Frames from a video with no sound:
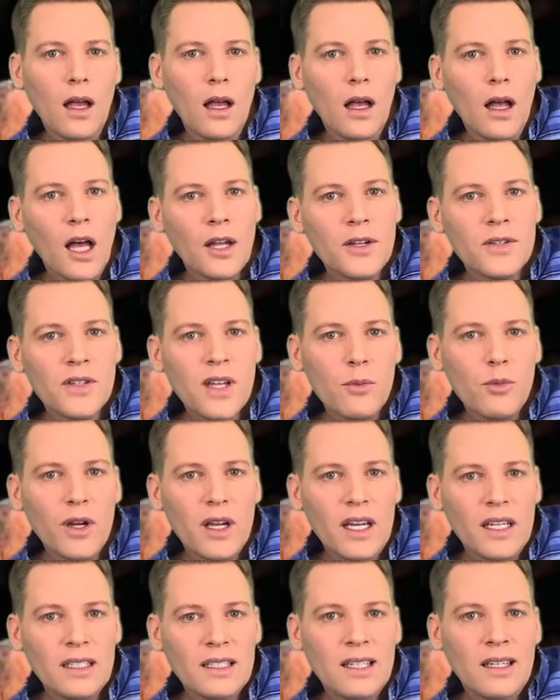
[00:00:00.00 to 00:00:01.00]
On December
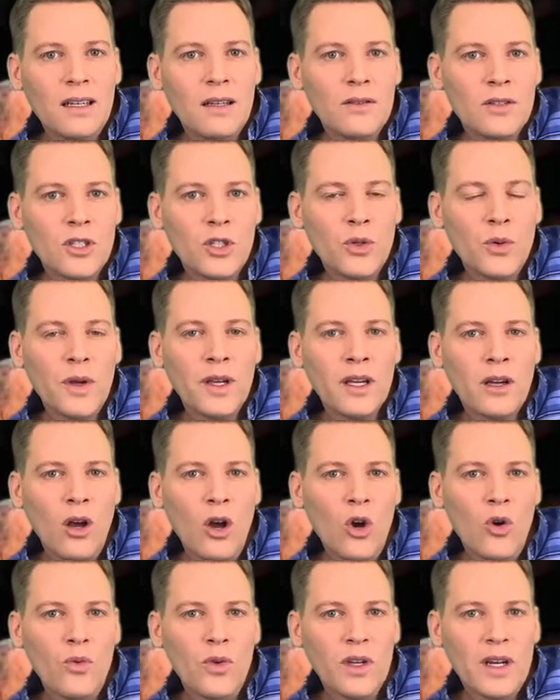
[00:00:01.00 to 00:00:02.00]
18th, due to a
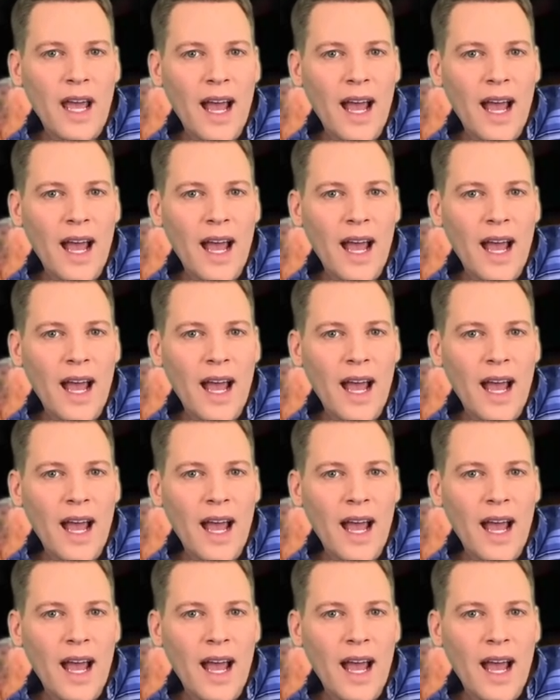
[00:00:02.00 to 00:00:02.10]
COVID